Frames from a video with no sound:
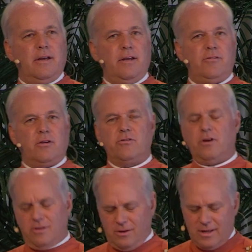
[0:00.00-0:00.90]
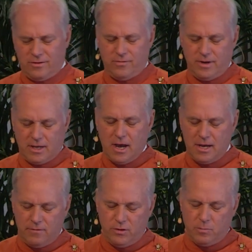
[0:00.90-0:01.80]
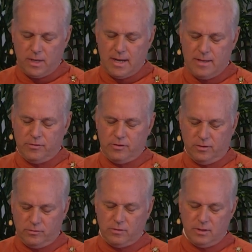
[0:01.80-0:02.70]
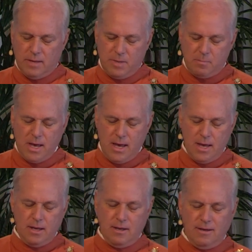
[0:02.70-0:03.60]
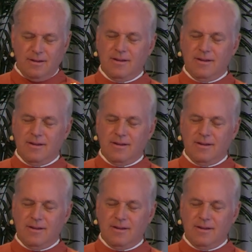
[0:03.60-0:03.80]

And she goes, no, no, that's very kind of you, but I insist you let me pay.